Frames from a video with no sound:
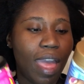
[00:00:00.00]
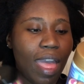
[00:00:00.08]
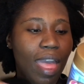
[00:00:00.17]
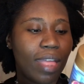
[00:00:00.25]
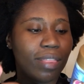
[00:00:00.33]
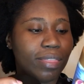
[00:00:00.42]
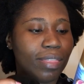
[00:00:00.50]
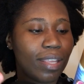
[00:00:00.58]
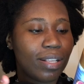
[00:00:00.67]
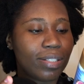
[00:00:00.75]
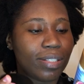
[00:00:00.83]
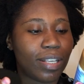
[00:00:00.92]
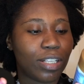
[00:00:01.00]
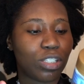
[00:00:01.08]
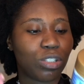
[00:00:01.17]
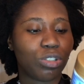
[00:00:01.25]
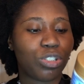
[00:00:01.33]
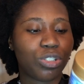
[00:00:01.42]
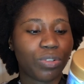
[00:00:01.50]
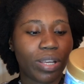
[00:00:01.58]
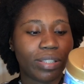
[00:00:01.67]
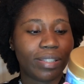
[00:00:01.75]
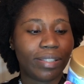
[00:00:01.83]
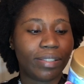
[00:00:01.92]
and this is to
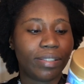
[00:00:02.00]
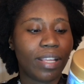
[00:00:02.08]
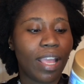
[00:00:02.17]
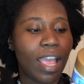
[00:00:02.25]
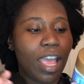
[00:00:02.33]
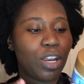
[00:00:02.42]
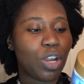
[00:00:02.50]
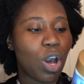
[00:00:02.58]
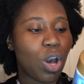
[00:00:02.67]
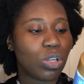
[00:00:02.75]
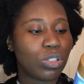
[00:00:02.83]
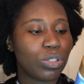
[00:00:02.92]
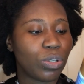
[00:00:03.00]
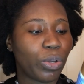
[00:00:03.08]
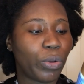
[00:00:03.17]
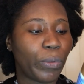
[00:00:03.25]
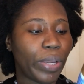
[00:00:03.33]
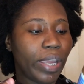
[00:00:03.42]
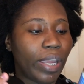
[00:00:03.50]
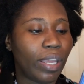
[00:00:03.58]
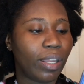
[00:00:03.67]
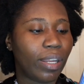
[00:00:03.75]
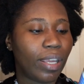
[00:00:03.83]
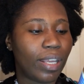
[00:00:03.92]
strengthen, and also
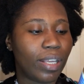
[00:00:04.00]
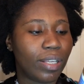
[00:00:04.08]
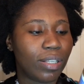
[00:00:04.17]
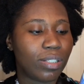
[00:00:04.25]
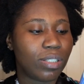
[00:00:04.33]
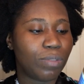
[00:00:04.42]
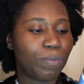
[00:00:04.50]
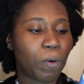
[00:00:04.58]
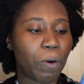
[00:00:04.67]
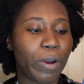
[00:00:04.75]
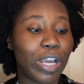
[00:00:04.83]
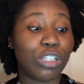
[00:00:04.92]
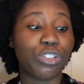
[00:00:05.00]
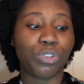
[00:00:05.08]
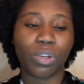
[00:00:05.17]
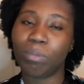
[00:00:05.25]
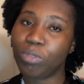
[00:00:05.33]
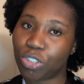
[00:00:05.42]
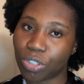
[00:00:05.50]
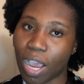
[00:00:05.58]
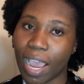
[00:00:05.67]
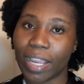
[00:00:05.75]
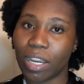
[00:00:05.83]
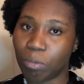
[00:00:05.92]
it is for extreme
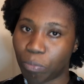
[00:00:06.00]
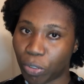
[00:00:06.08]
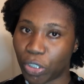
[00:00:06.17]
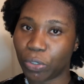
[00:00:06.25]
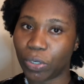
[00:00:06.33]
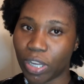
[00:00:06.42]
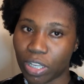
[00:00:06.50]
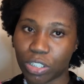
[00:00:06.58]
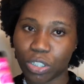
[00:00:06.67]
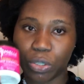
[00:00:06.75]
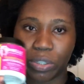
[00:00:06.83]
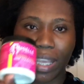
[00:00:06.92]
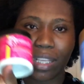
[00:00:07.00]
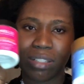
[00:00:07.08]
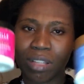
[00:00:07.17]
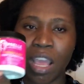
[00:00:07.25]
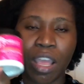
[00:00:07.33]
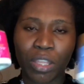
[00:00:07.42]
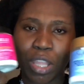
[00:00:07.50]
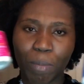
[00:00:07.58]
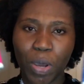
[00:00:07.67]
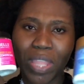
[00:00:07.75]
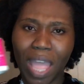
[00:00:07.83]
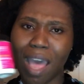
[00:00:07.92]
dry and brittle hair. So they
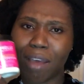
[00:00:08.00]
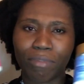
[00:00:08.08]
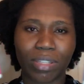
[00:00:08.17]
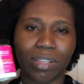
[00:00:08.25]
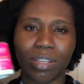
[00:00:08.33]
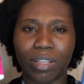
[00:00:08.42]
both have